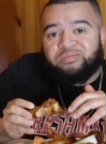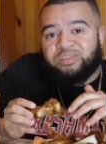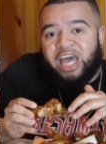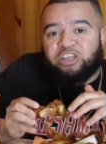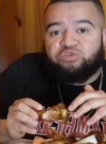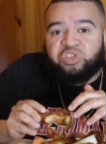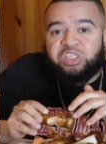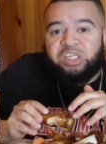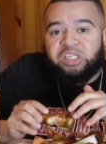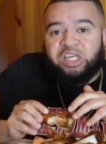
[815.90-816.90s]
actual
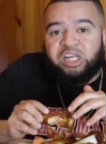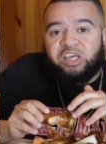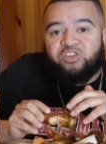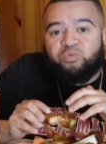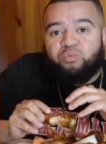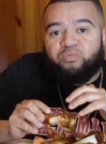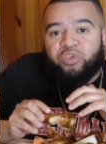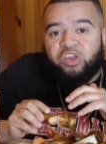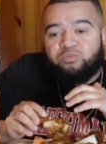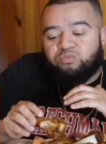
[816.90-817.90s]
seasoning
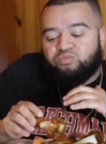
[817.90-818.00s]
is